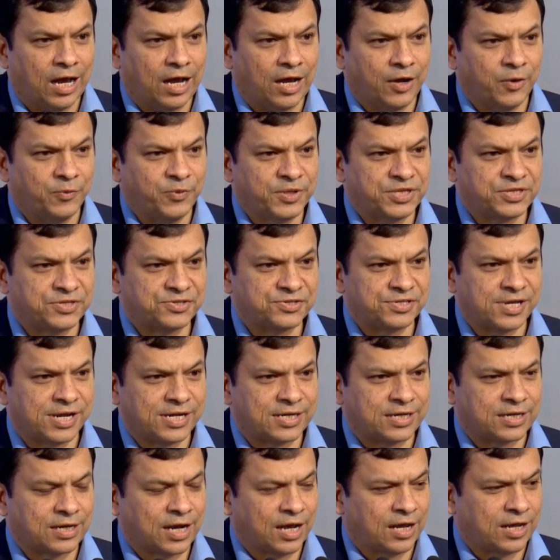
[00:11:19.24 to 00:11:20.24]
which is
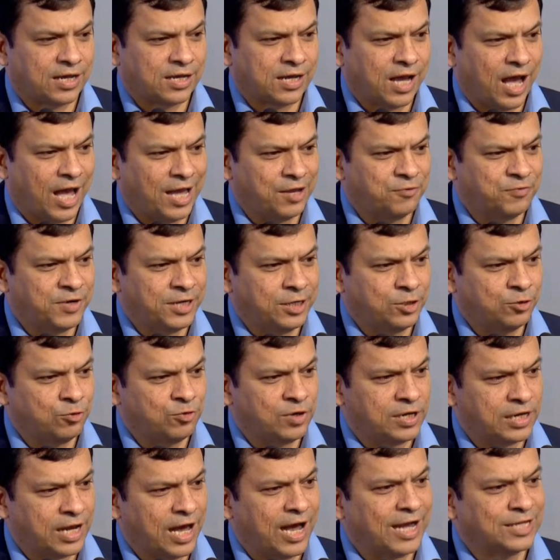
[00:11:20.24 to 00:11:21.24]
that I went to a
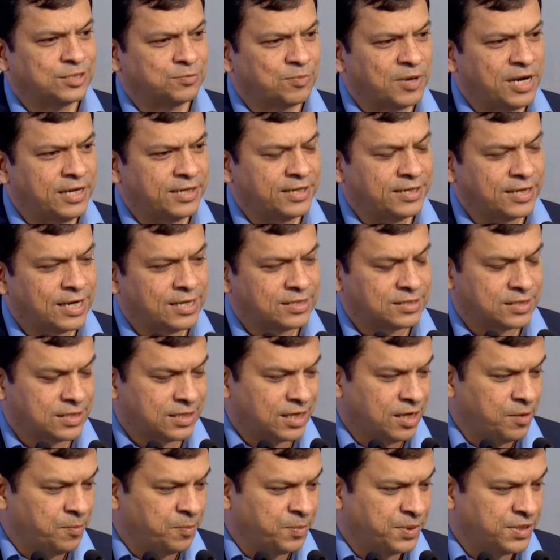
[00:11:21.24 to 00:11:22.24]
large multinational
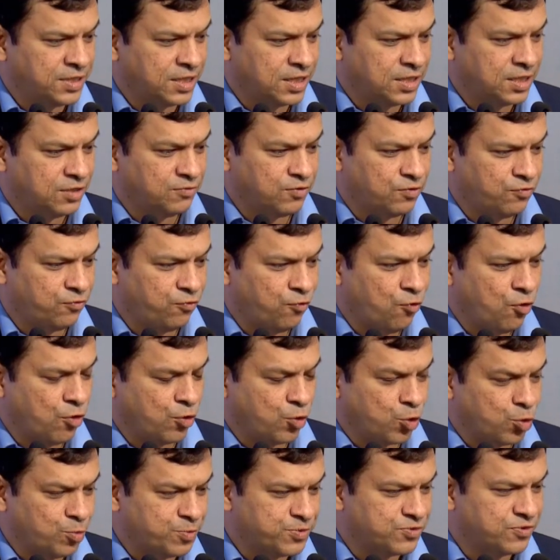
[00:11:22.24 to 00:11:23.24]
company, and there were four
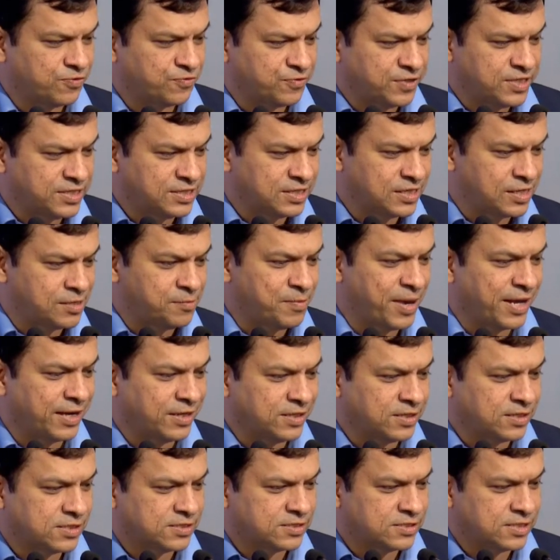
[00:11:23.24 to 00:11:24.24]
groups of regional
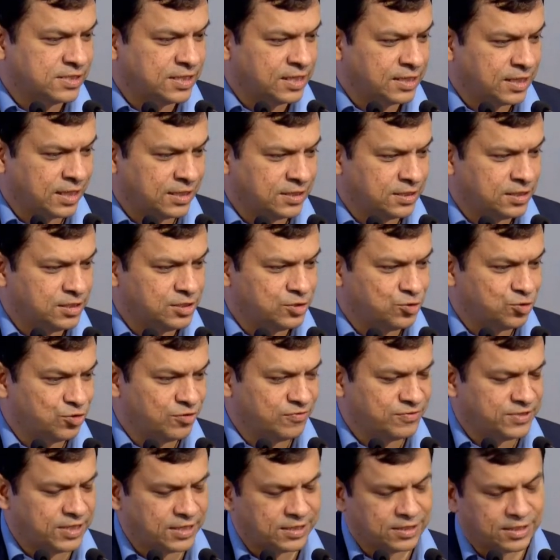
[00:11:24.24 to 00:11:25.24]
managers sitting, and the issue of
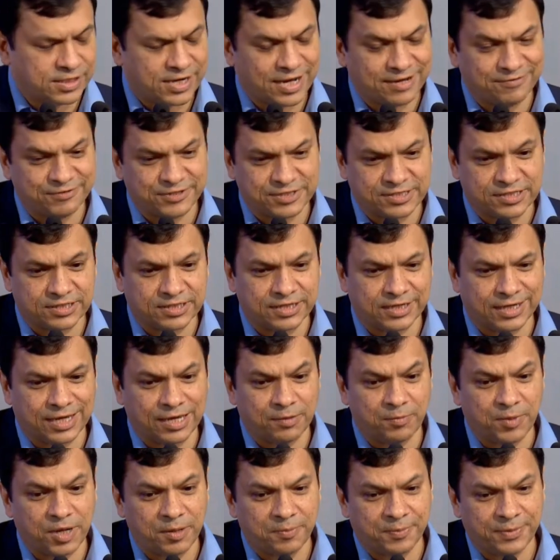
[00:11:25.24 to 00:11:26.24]
gender diversity
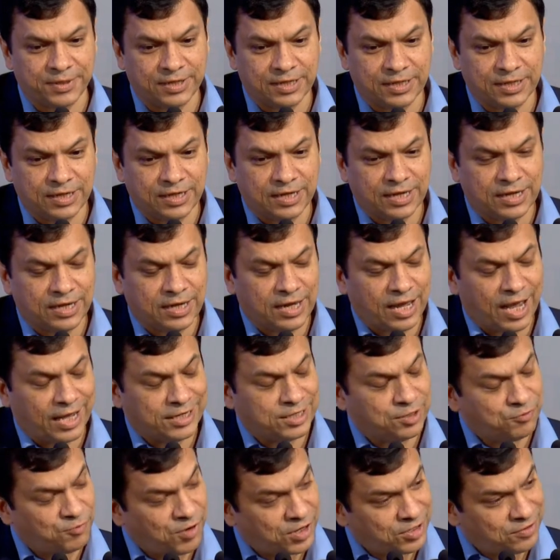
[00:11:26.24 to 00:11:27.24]
came up. And
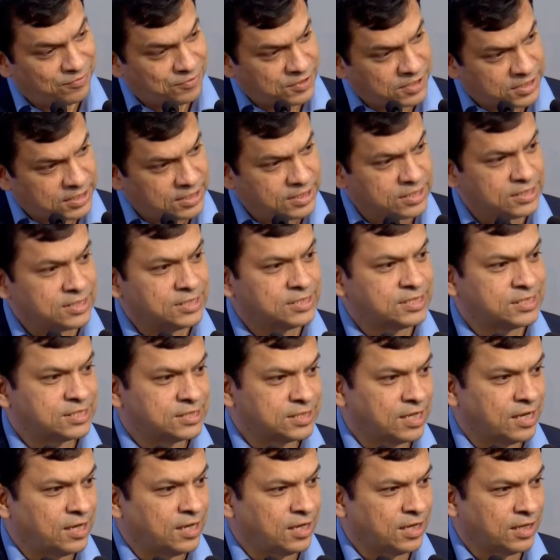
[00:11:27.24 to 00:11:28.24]
in one of the regions,
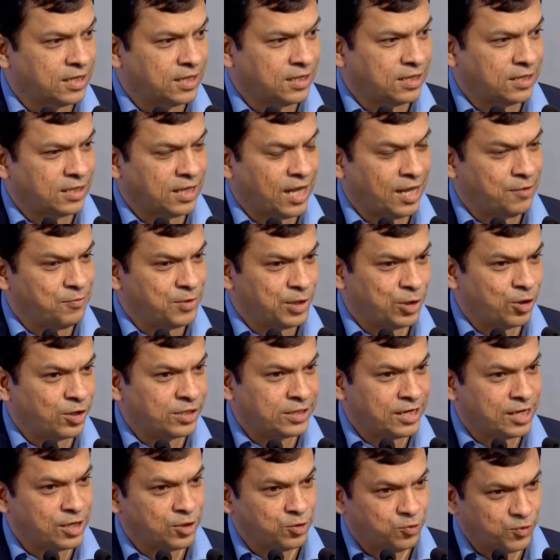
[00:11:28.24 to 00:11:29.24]
I will not
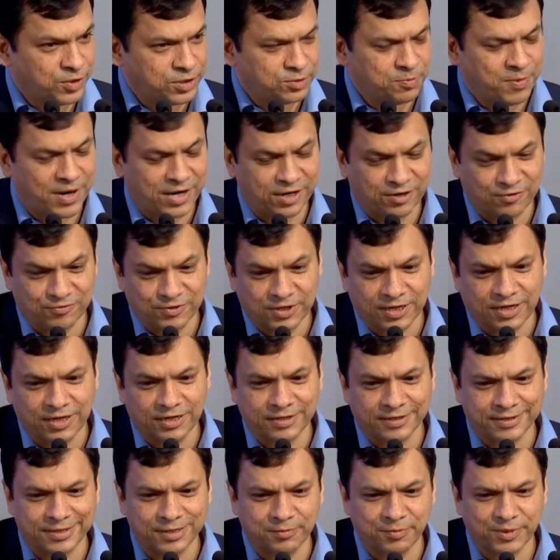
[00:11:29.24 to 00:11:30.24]
tell you which part of the
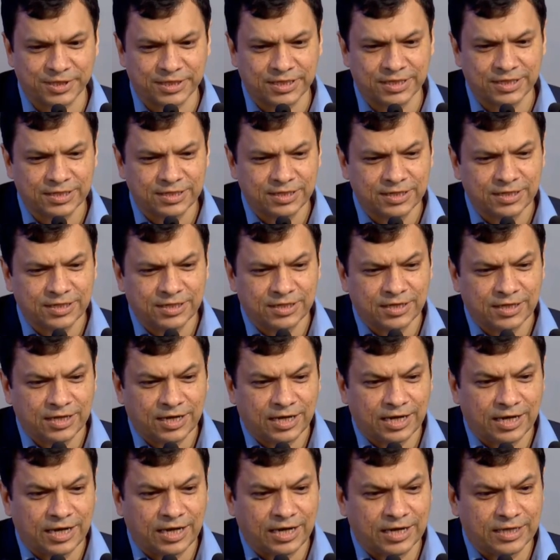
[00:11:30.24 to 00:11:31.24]
country,
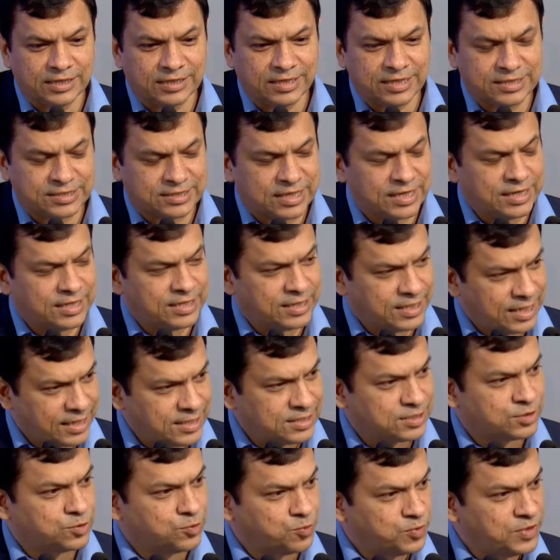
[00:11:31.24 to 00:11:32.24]
but they said,
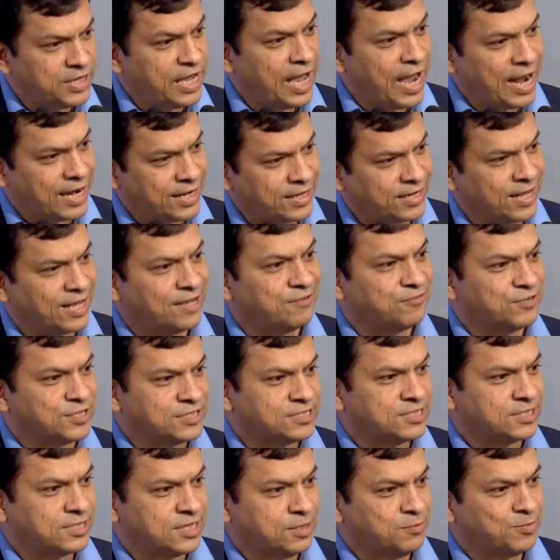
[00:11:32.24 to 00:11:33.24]
yes, we had
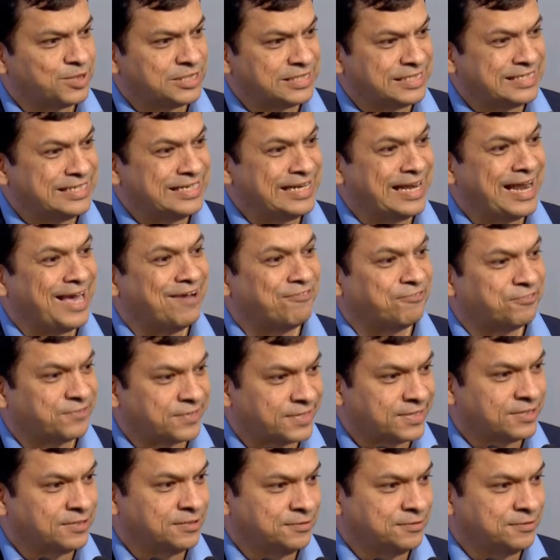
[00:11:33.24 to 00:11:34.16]
diversity, but she left.